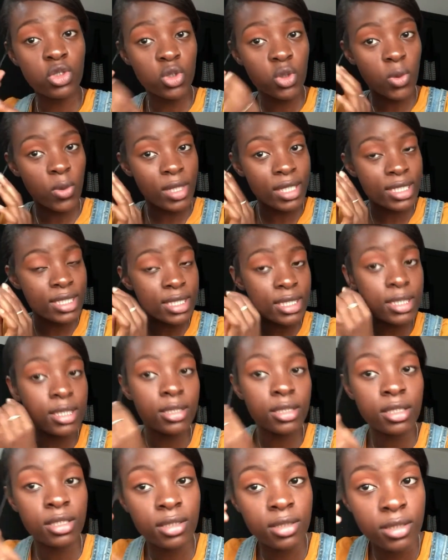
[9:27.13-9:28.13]
twist,
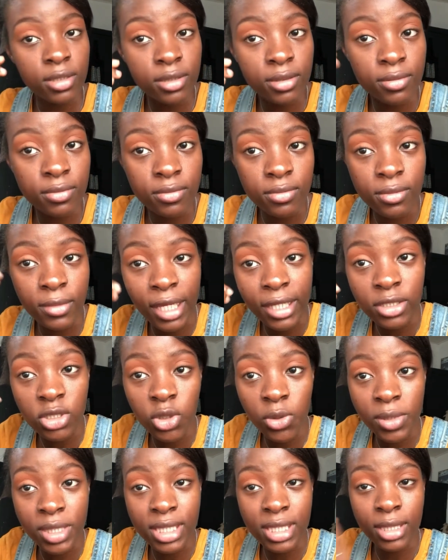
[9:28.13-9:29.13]
like
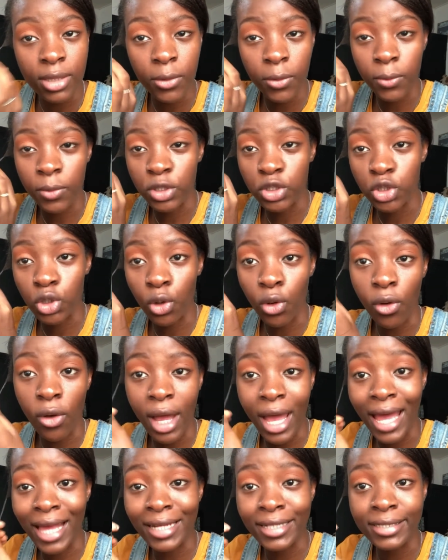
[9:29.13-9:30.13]
twist it with your
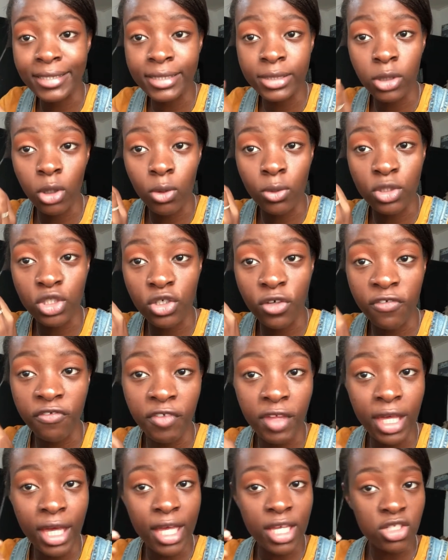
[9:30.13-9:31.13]
hand or with your
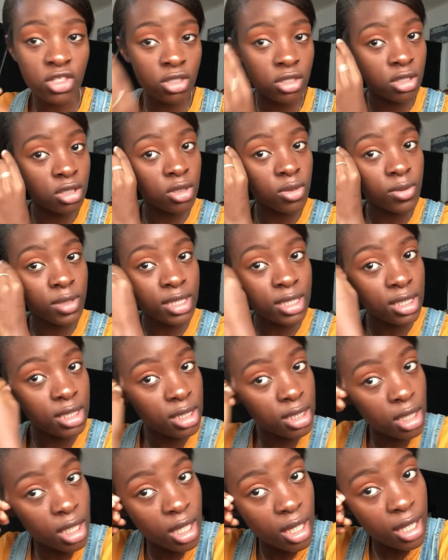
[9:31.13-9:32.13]
fingers. Just twist
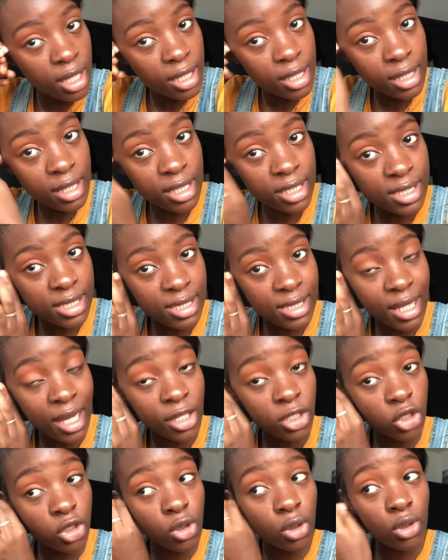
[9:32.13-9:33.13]
this
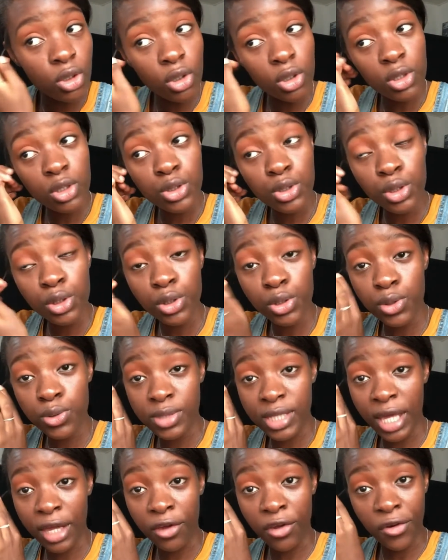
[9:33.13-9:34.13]
side. You could also
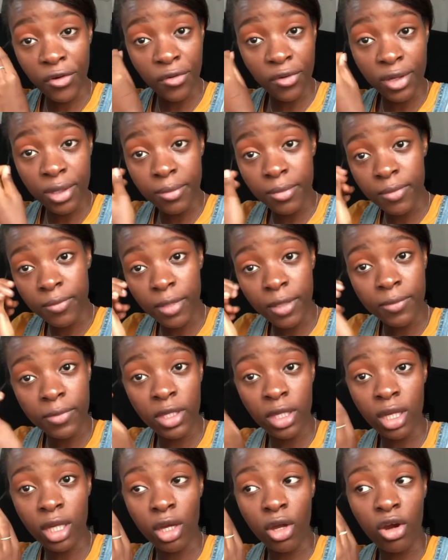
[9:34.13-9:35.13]
use a cream,
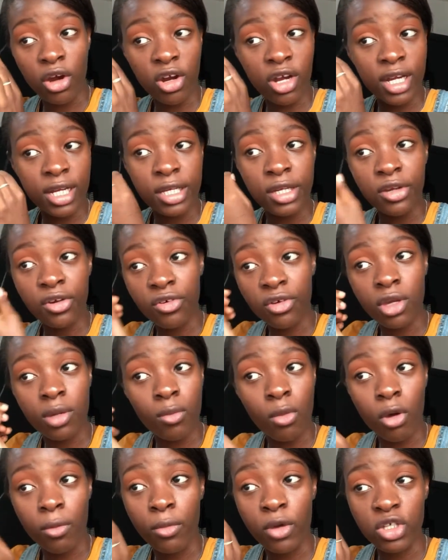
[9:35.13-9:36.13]
maybe a curling cream
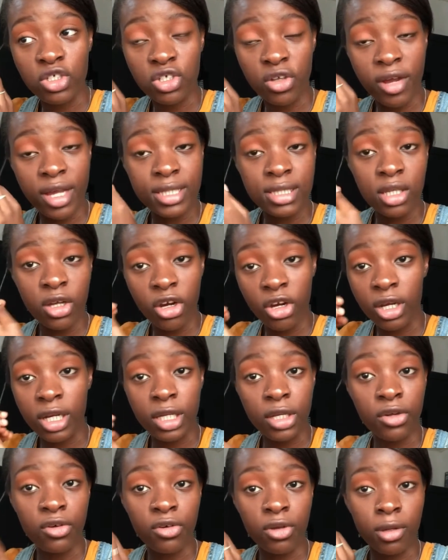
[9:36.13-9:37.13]
or moisturizing
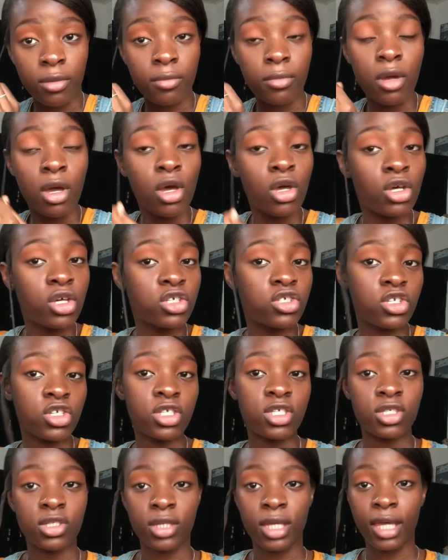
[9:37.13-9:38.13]
curling cream,
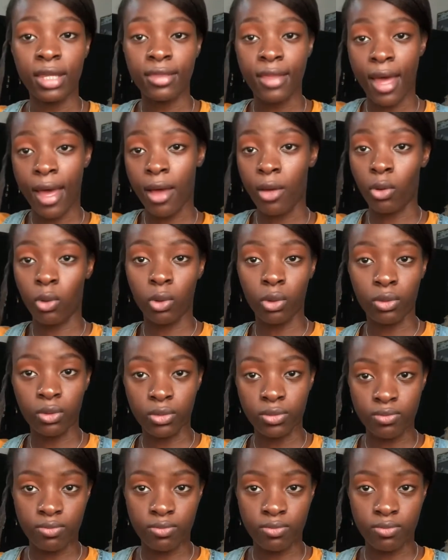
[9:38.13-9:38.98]
just to get that whole